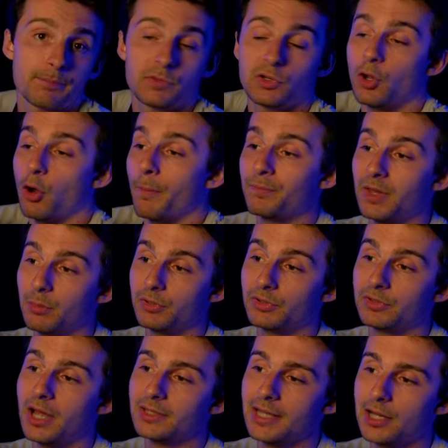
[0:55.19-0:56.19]
So it was
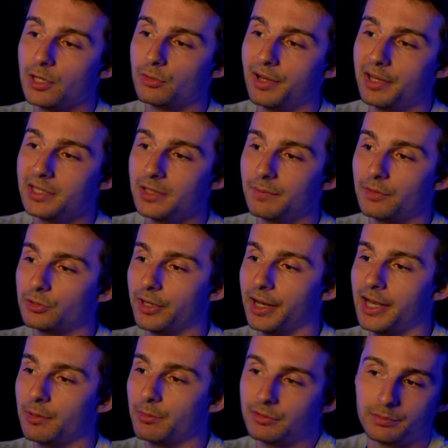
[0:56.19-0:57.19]
not that crazy of a
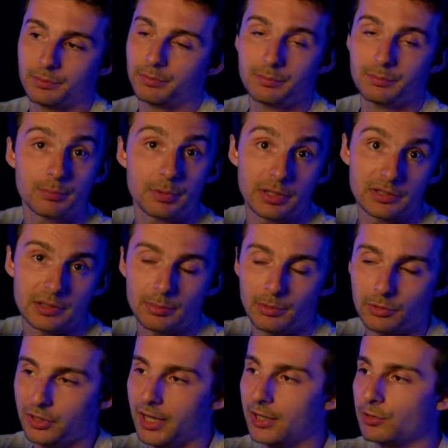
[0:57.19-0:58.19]
trade. It was a pretty simple
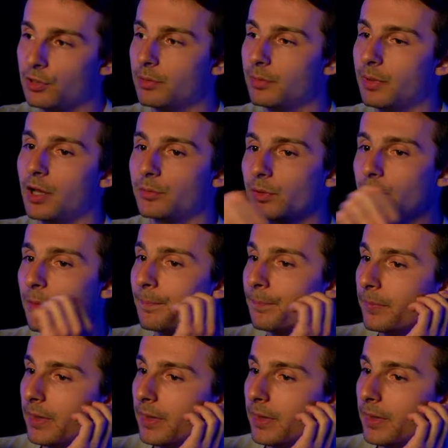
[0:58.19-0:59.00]
trade, actually, to be honest with you.